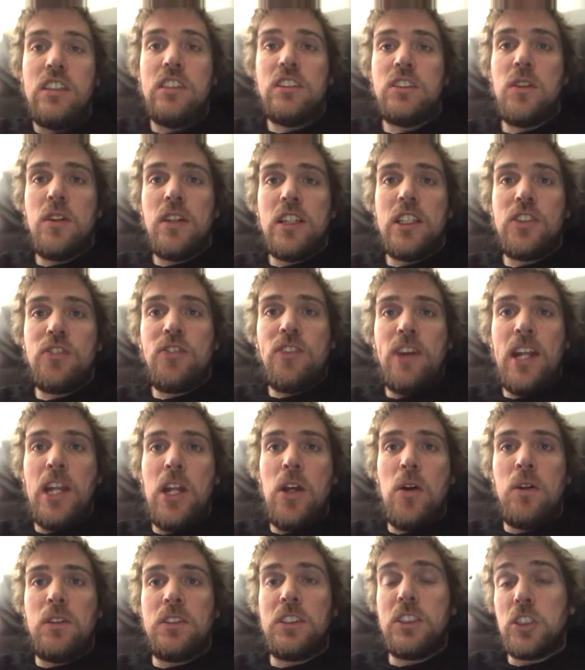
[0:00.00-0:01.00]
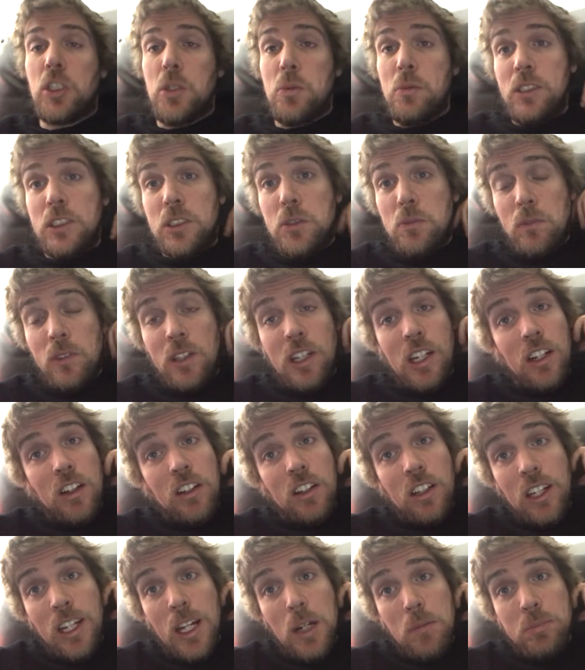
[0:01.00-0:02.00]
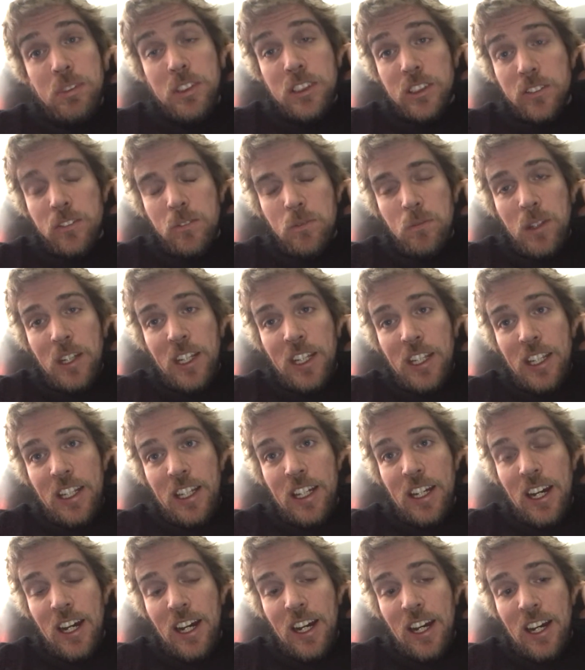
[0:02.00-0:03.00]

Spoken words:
So this video is just going to be some little clips of me